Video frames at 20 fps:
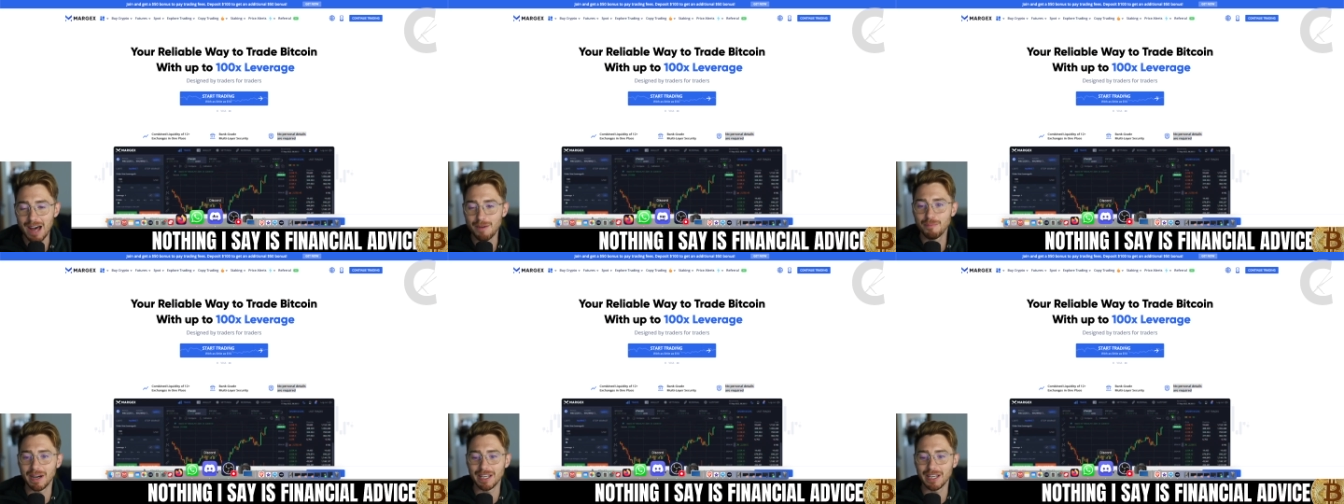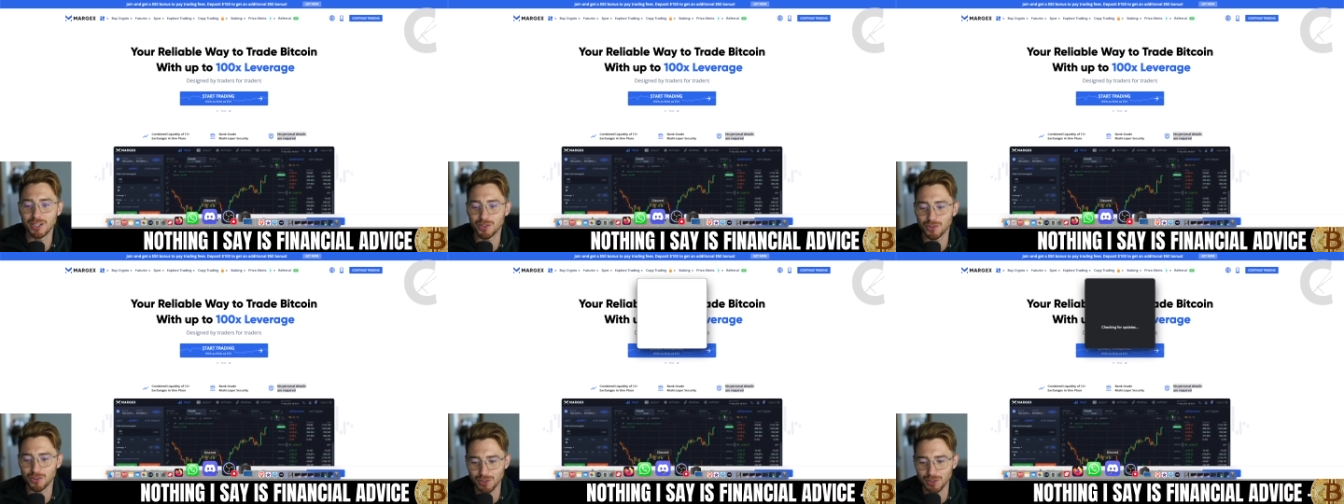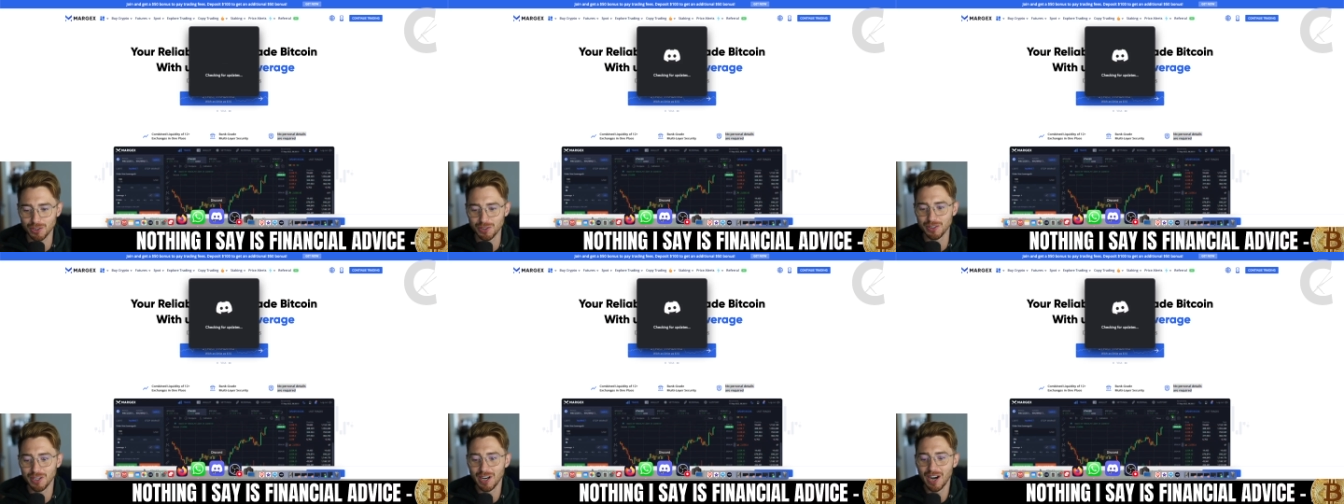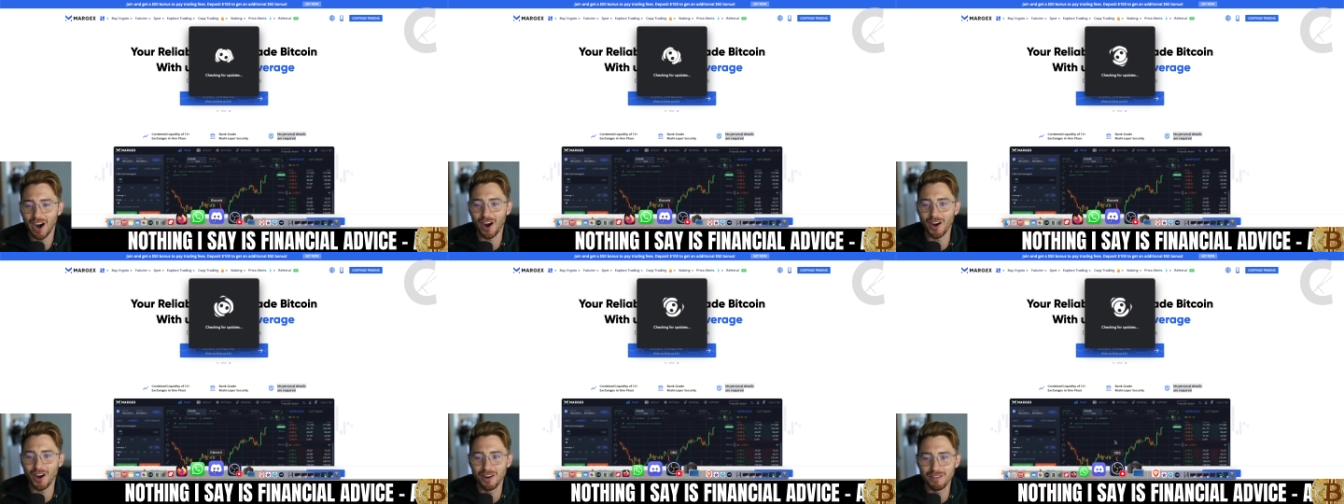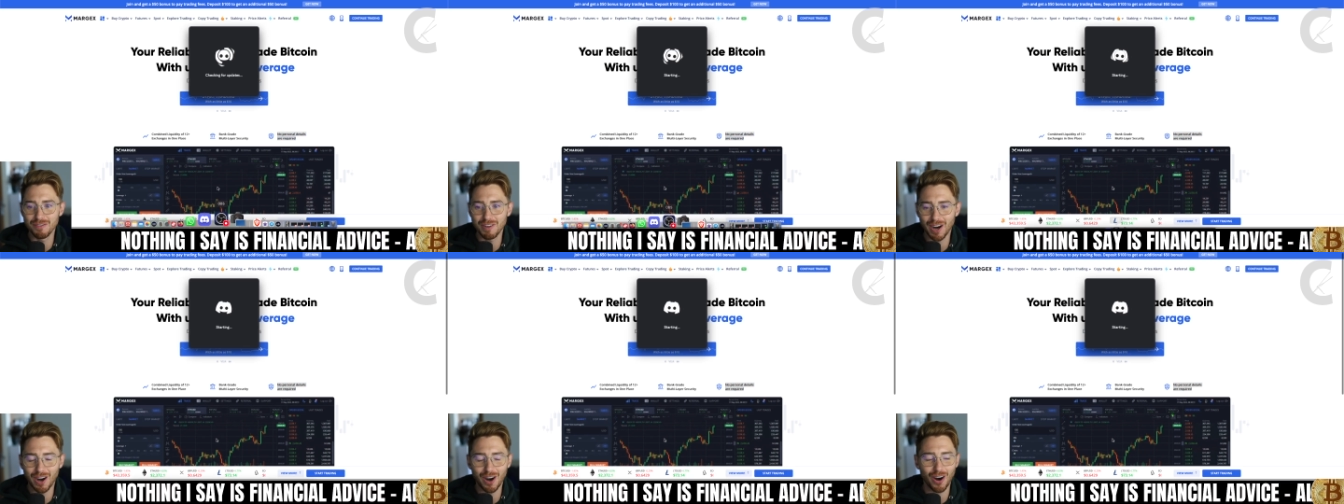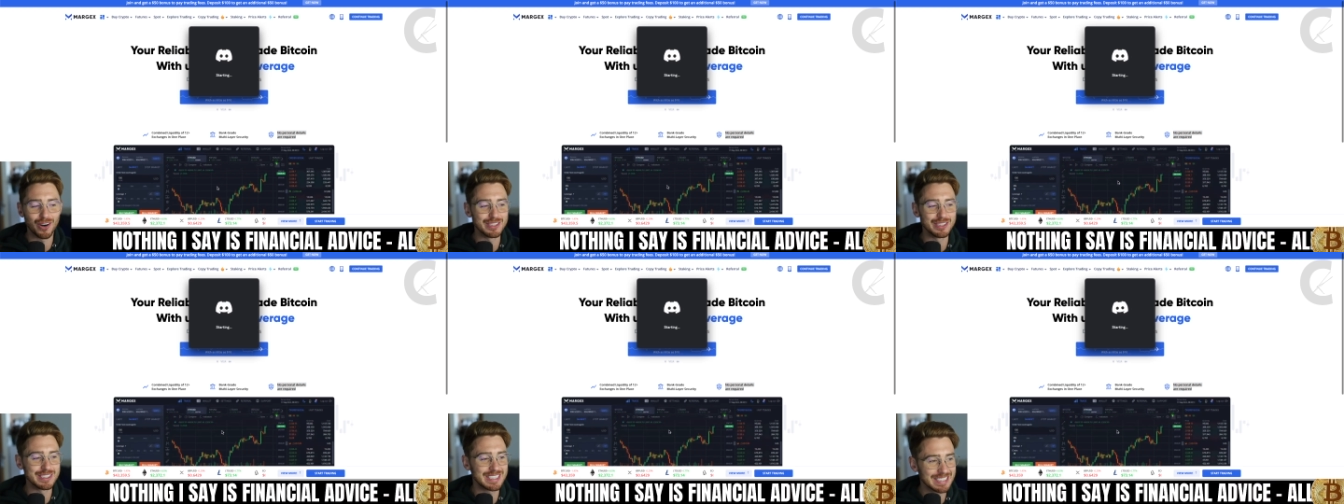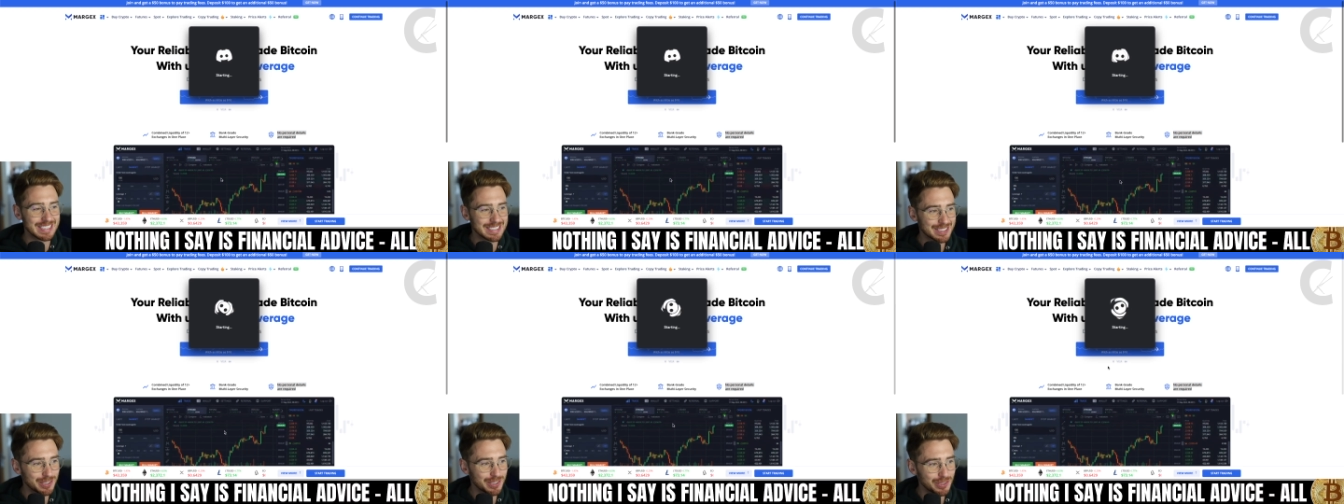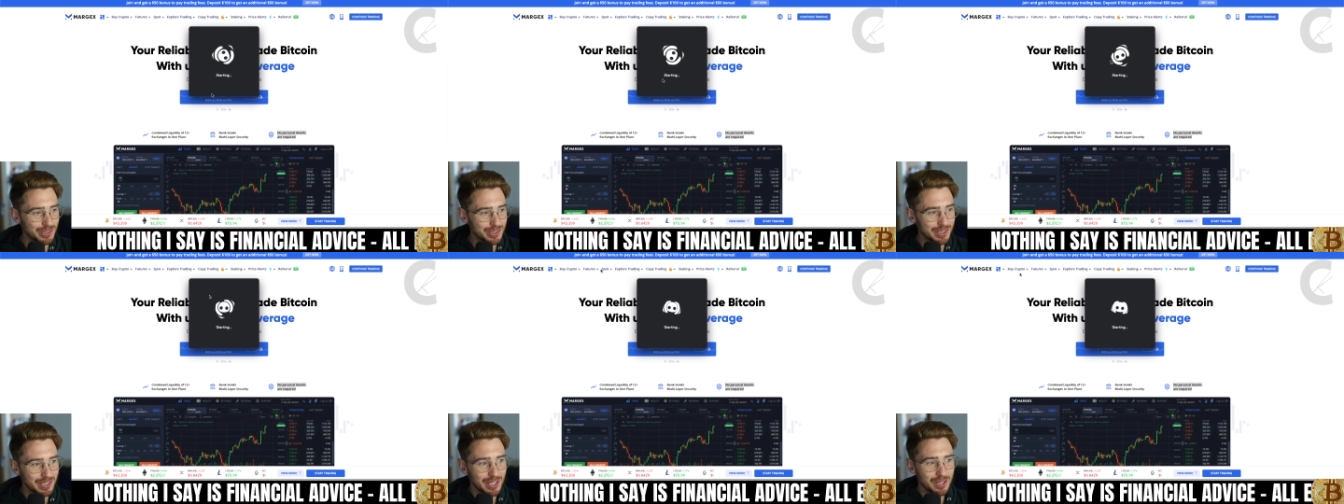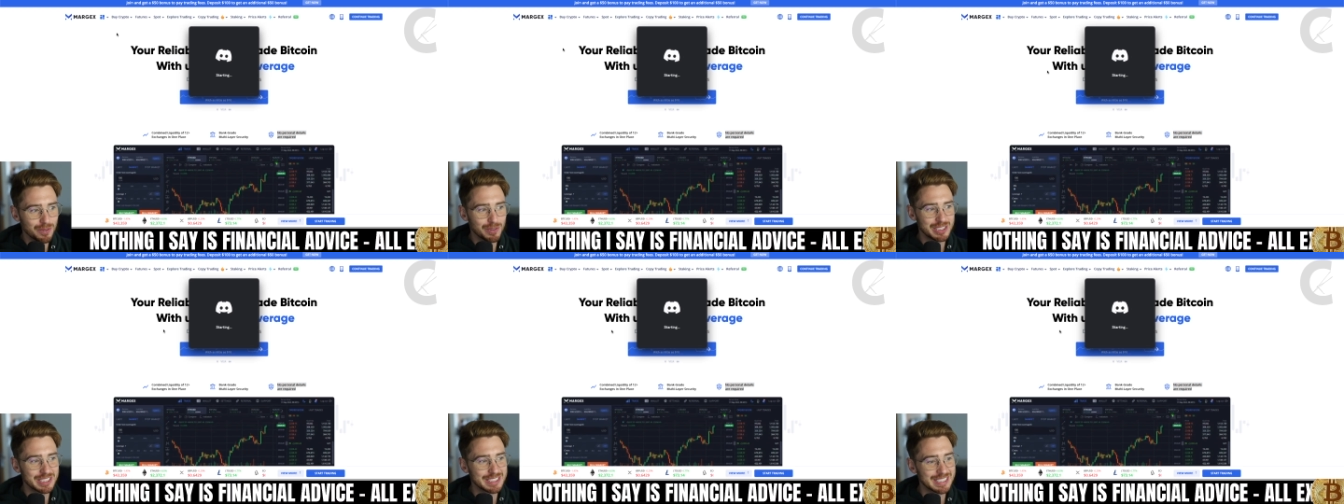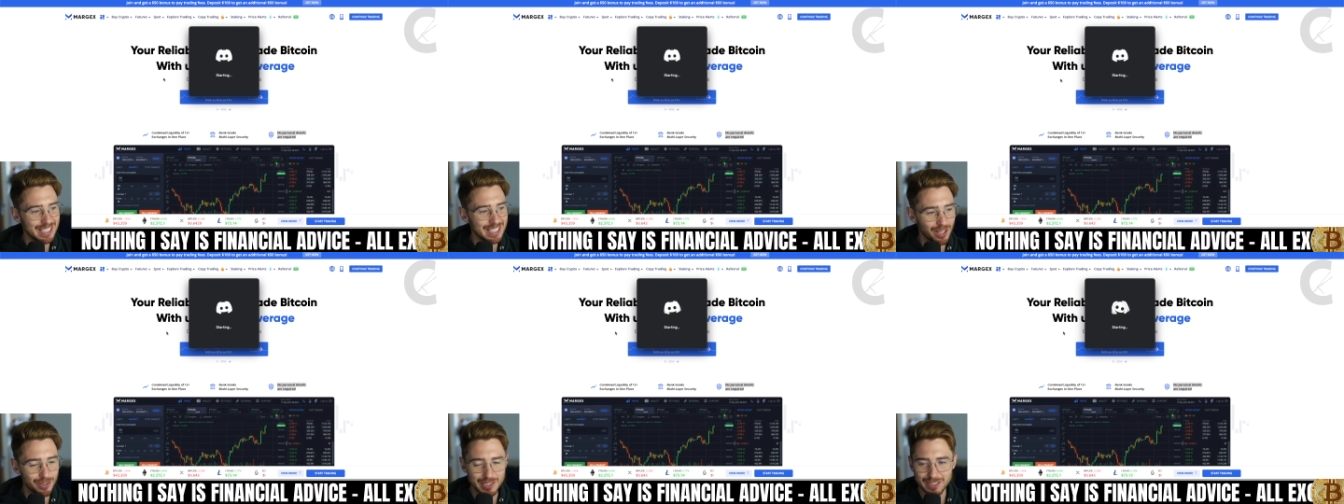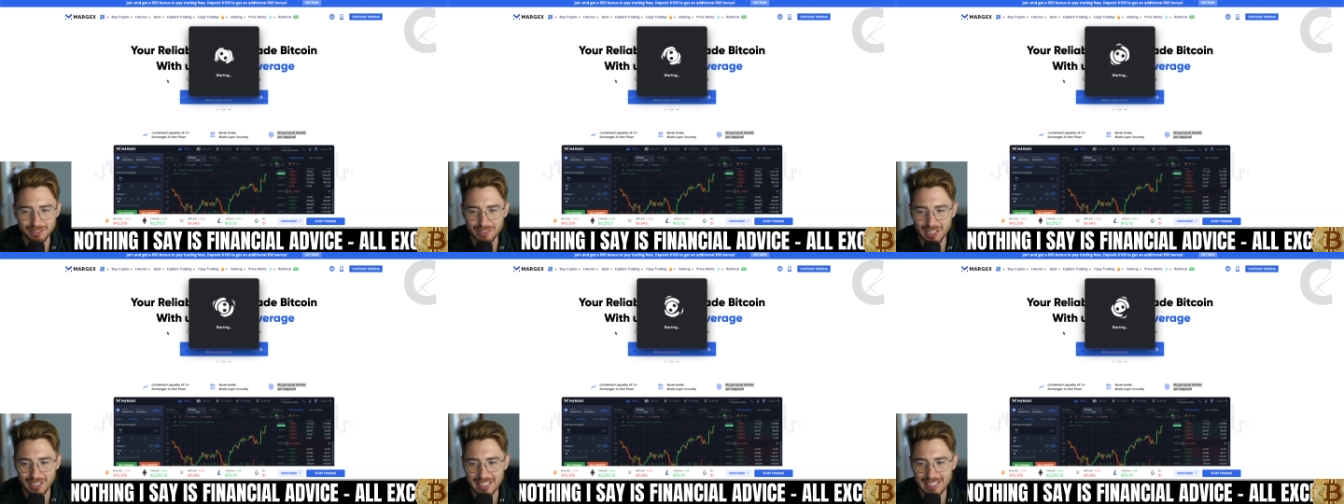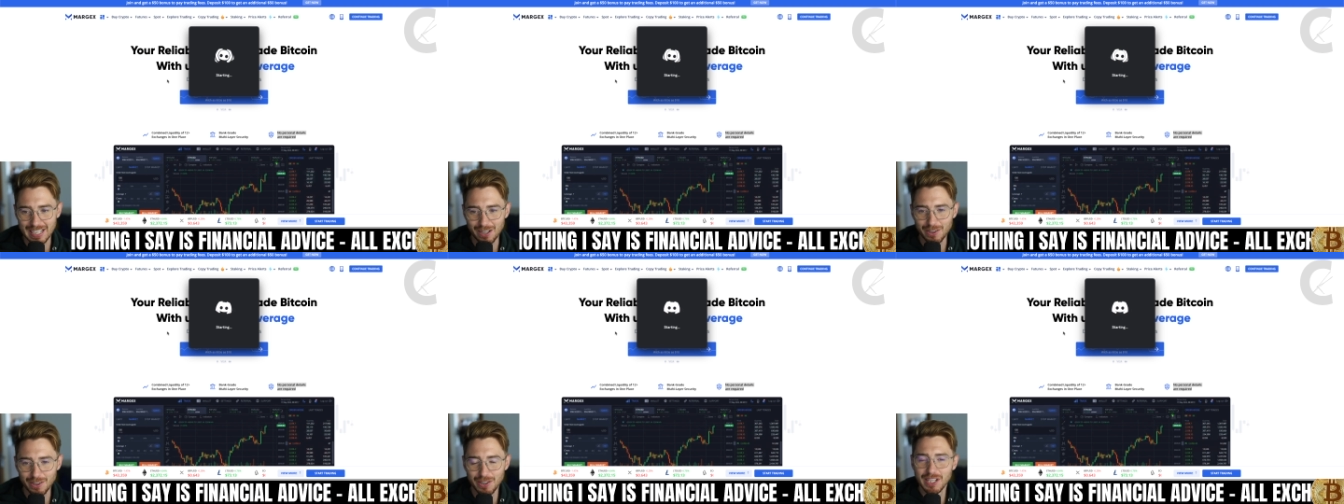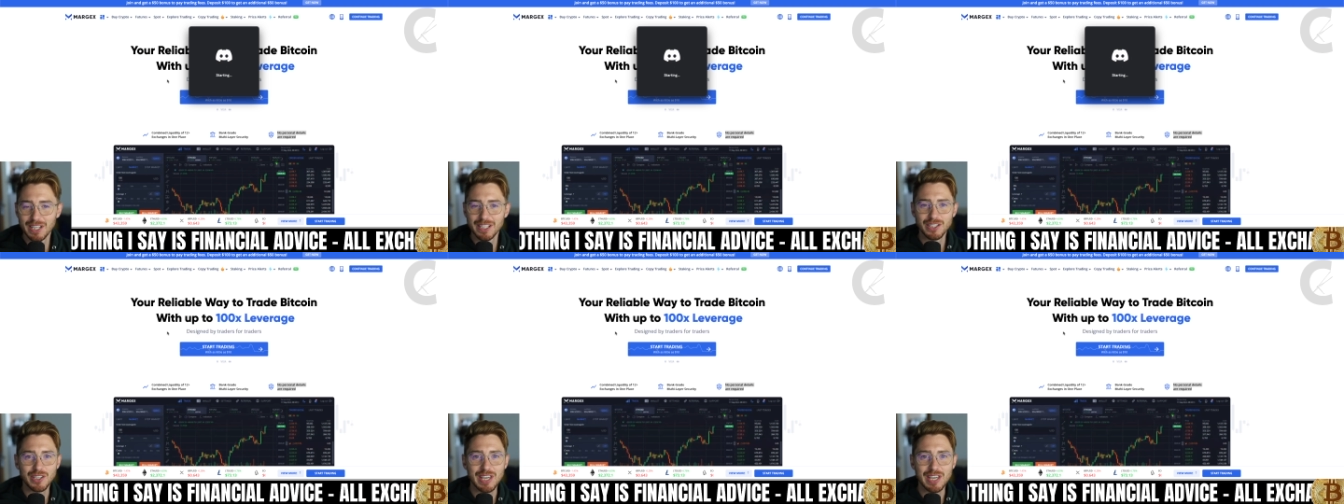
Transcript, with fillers: and my crew over on Discord, which isn't loading right now,